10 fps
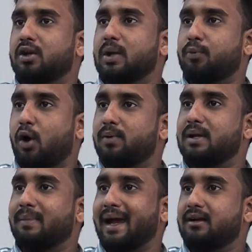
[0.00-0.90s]
or they
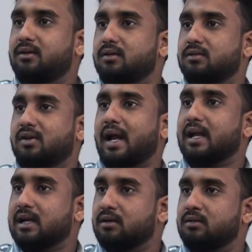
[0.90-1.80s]
probably might
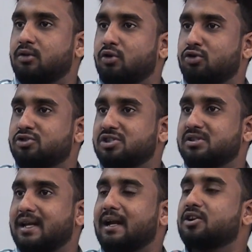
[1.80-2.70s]
try and
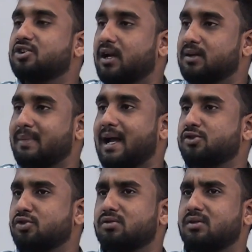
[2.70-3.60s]
just get Ishan a
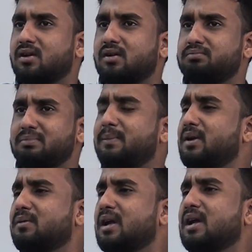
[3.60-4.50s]
match, or
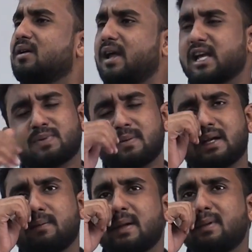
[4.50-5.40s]
maybe
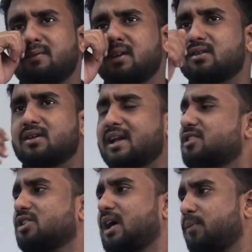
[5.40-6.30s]
experiment and maybe even
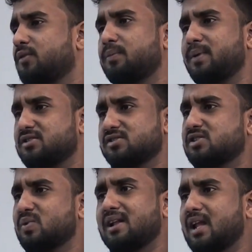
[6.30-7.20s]
rest a couple of the
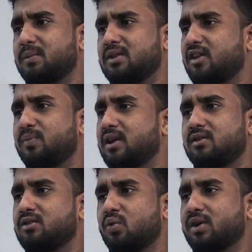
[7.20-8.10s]
pacers as well. I mean, they've
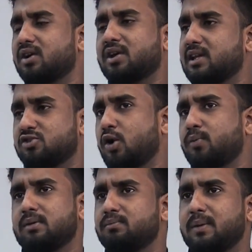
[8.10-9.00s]
been doing a great
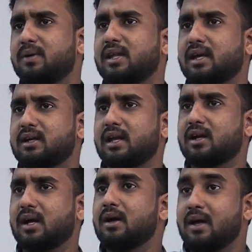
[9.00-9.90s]
job, and maybe they can
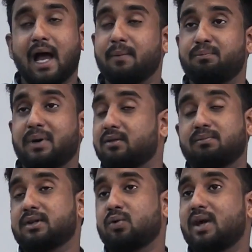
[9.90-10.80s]
take
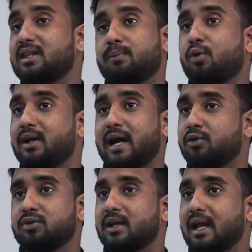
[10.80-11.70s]
but the way they're bowling,
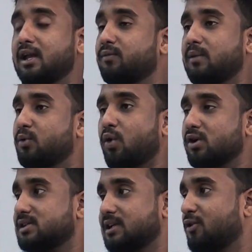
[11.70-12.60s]
I don't think any of them would
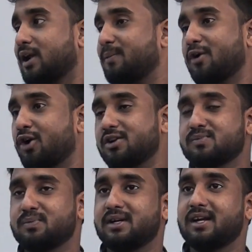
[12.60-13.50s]
want to sit out, I'll be honest.